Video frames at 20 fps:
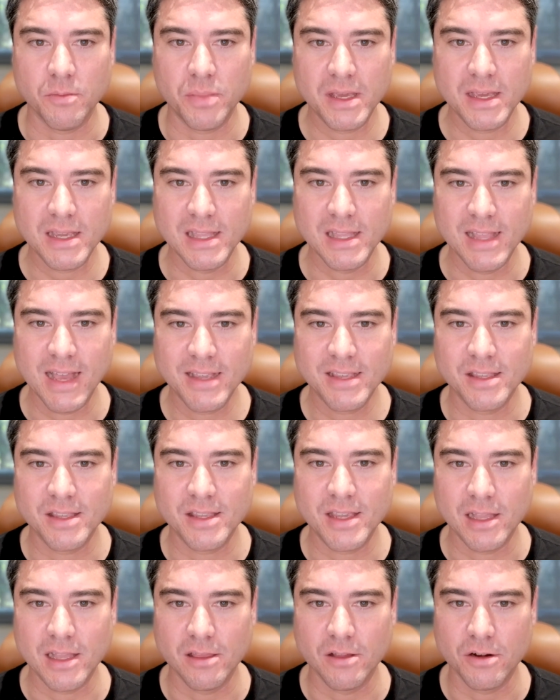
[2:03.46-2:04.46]
the biggest lessons
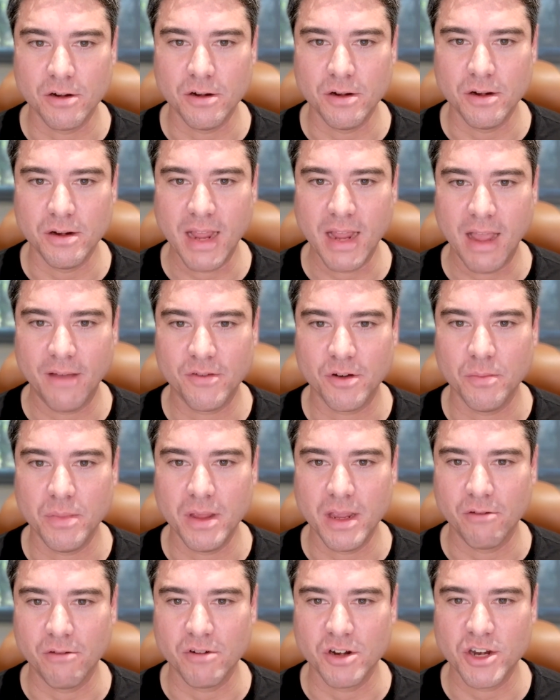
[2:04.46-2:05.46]
he learned after
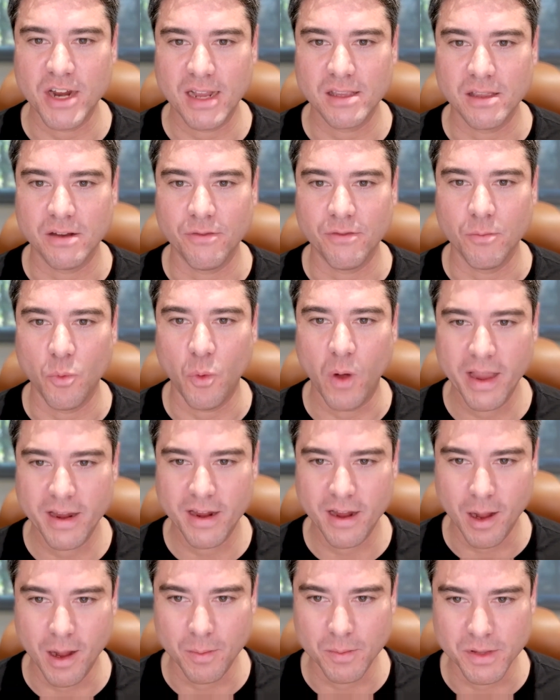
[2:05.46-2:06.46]
being rejected from Y
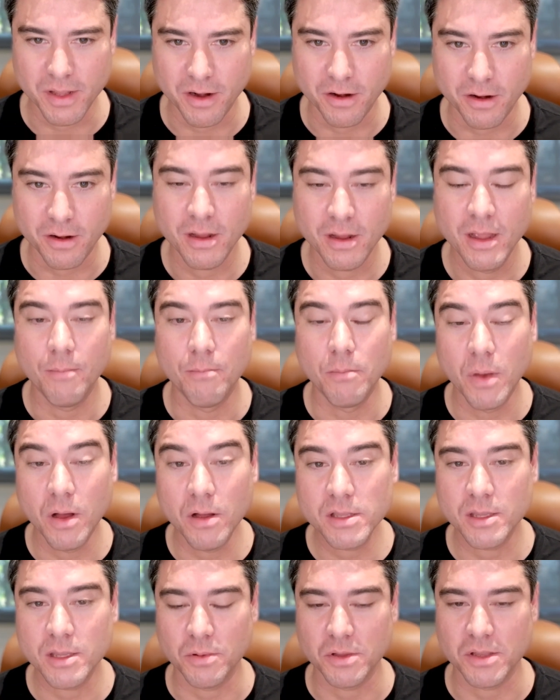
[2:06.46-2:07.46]
Combinator
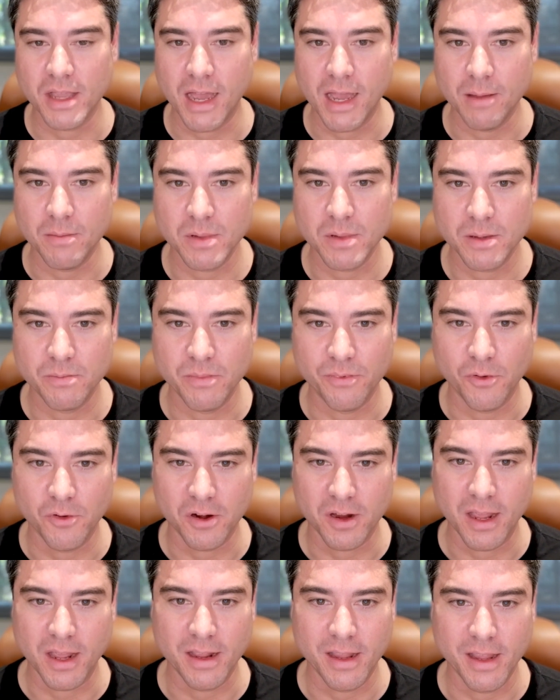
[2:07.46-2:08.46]
multiple times before
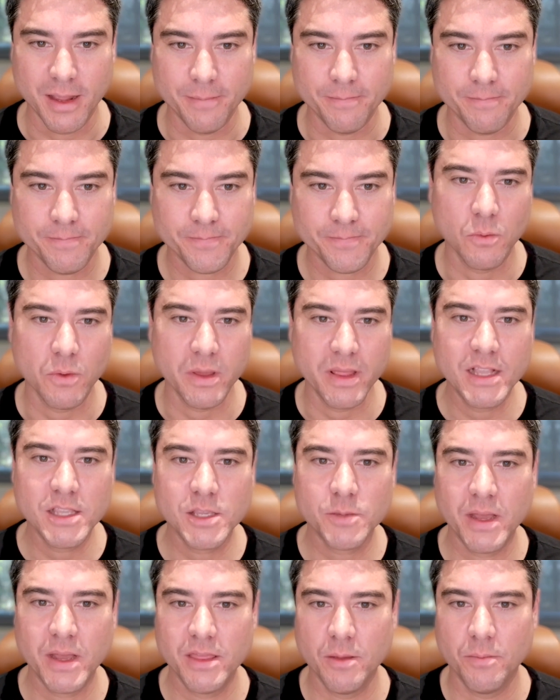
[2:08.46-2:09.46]
getting in. We then
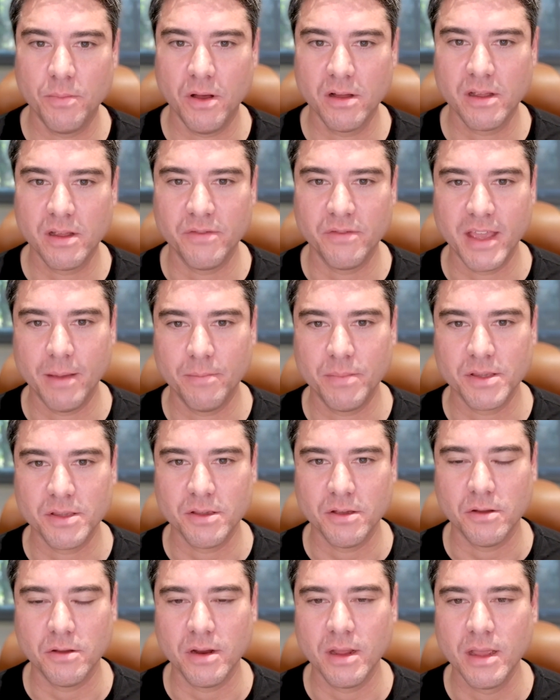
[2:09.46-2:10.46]
spend the bulk of the
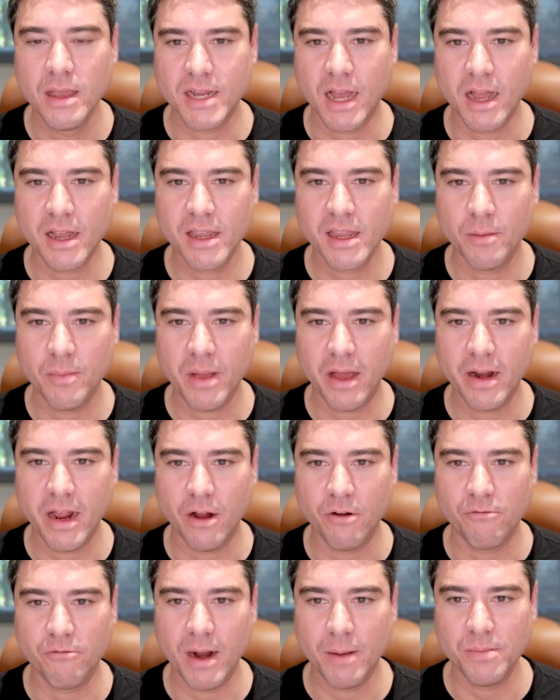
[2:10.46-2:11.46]
episode talking about
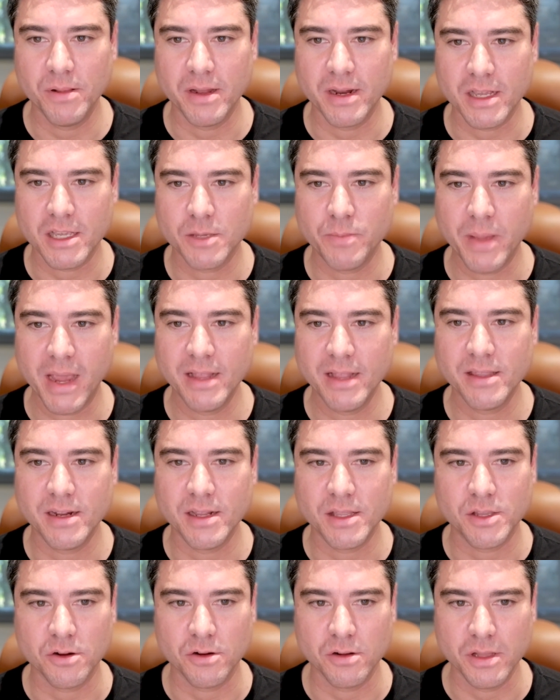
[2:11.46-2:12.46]
how Replit expanded
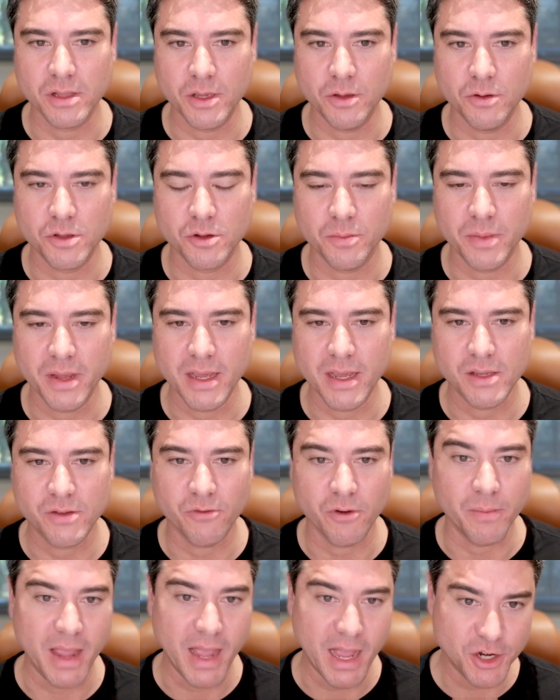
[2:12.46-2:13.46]
its early user base
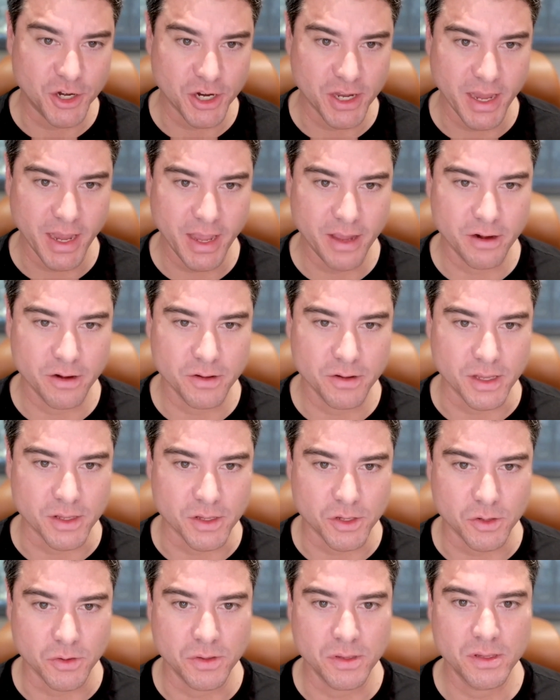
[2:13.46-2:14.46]
from educators and
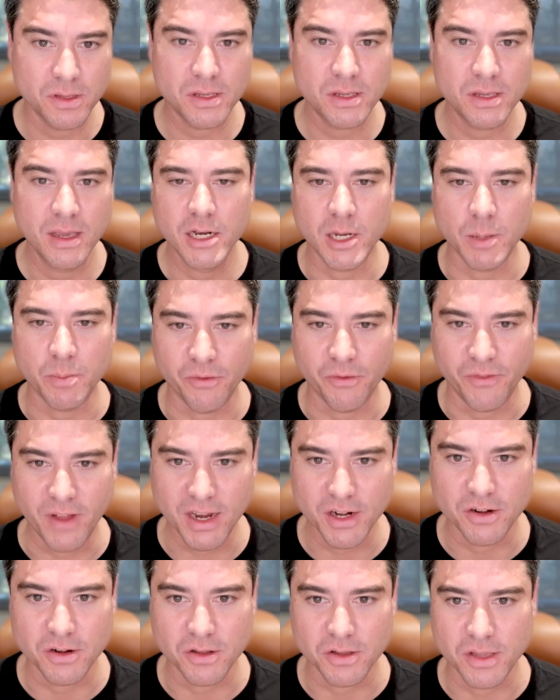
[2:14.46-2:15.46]
students to
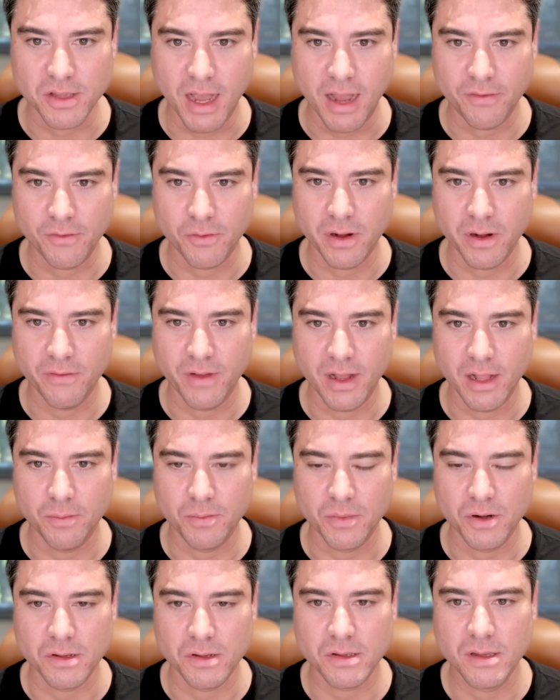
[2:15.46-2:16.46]
professional software
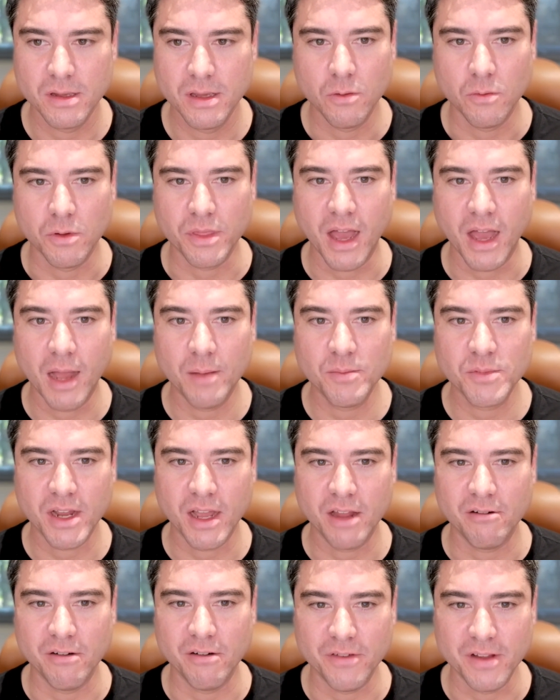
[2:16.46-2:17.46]
developers, with Amjad
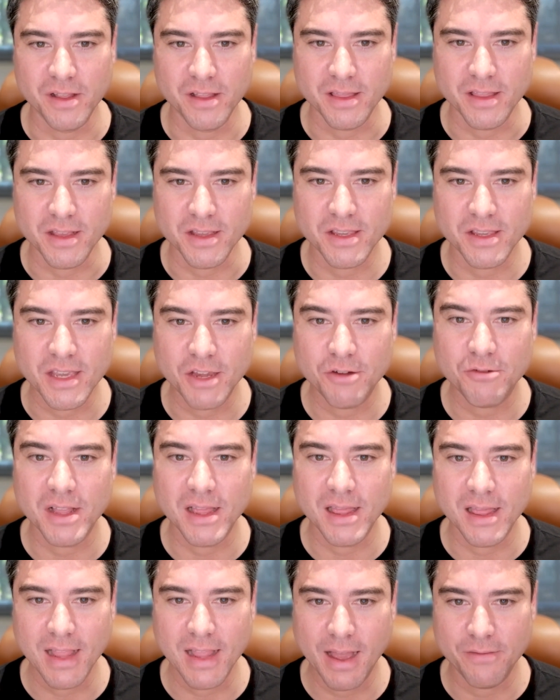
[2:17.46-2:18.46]
revealing the secret
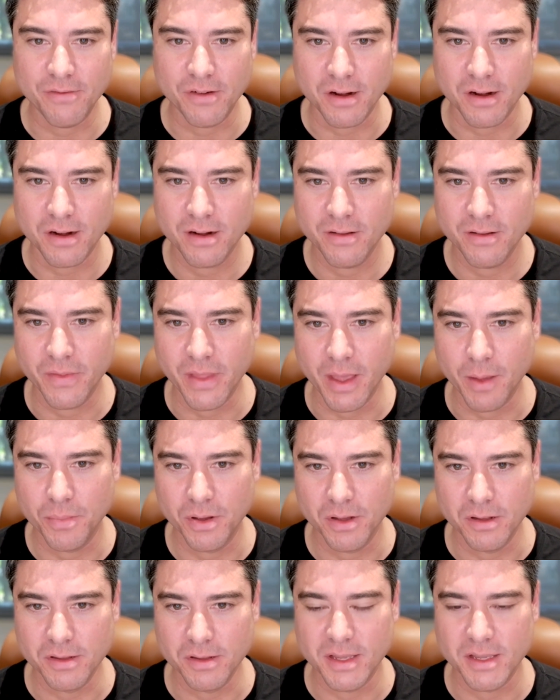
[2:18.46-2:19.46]
lever they
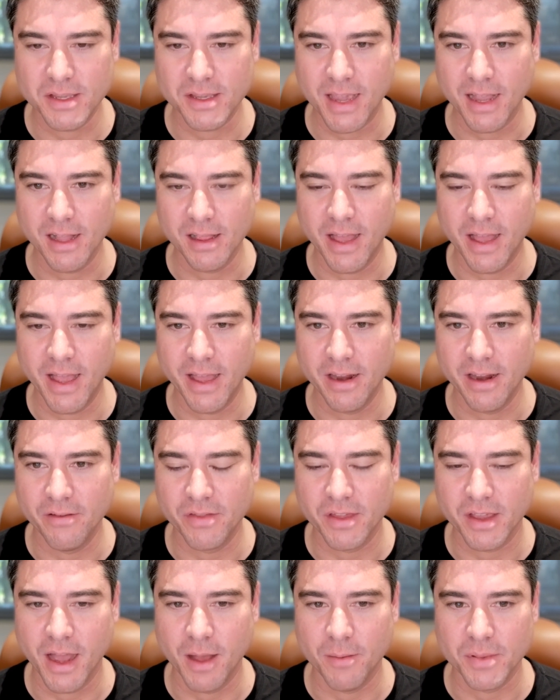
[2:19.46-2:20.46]
pulled to scale ahead of
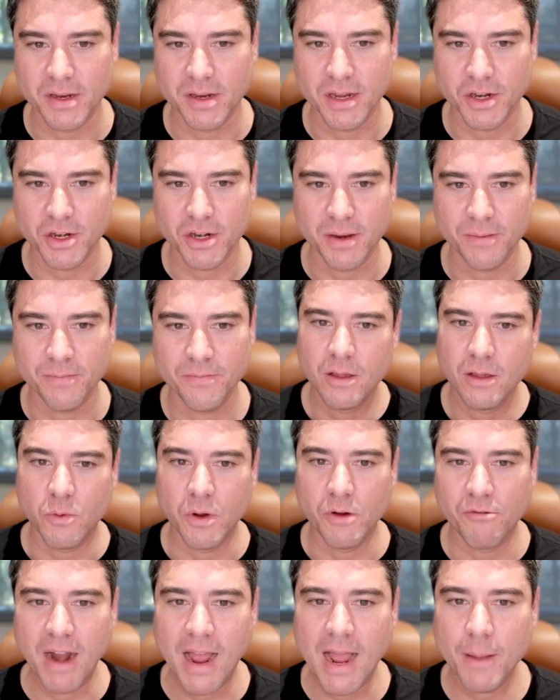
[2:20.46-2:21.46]
the competition. We
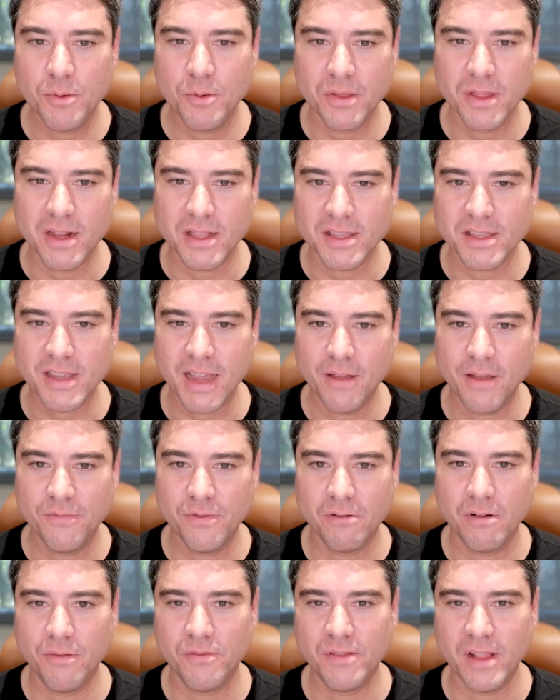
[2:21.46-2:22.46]
wrap with an
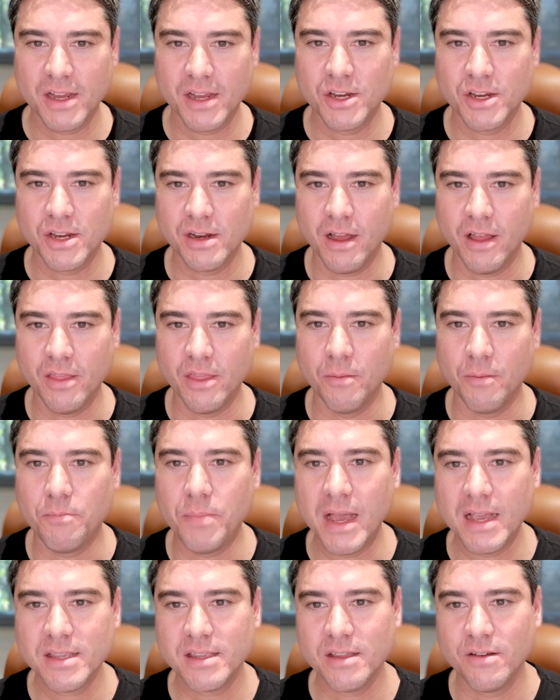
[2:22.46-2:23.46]
insightful reflection on the
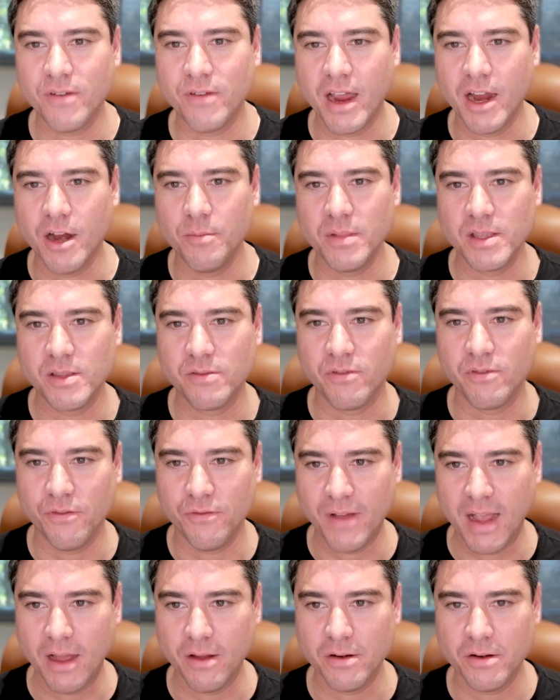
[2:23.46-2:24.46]
best environments for
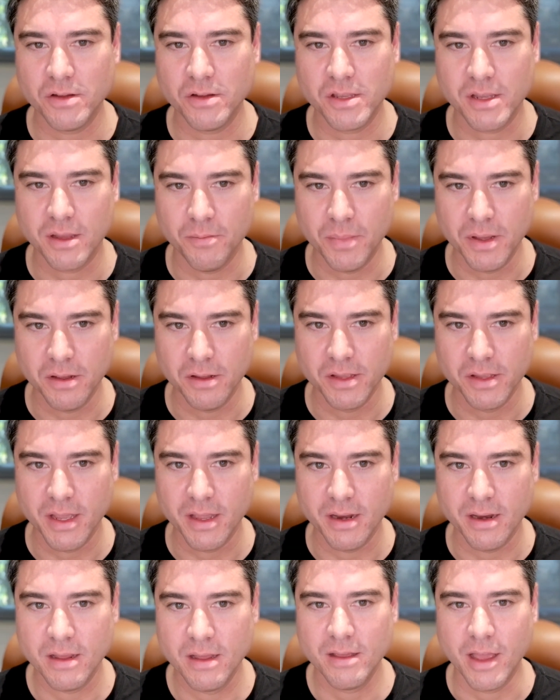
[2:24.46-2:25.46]
founders to build
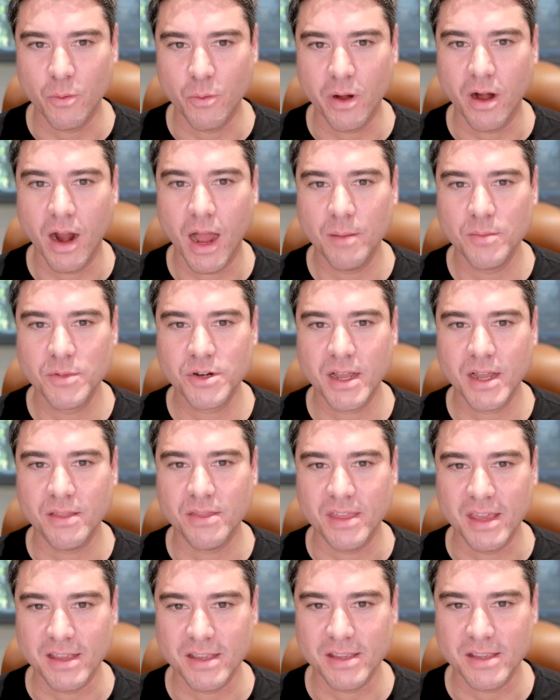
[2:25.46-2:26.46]
in, and where Amjad
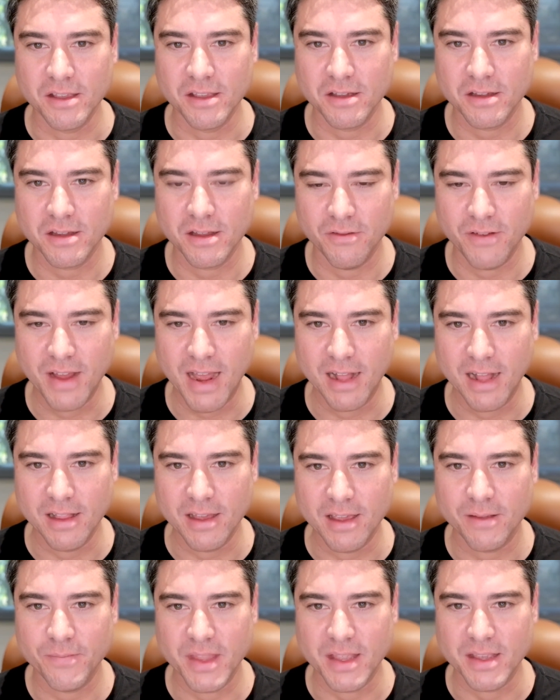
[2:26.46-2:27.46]
thinks Silicon
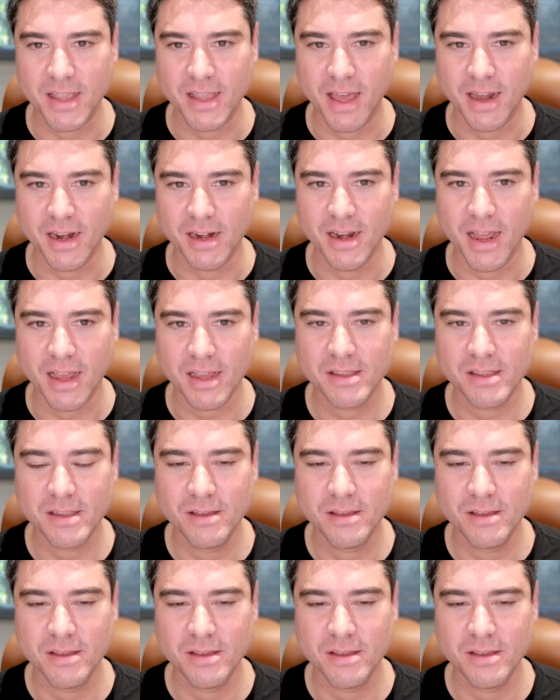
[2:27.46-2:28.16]
Valley is heading next.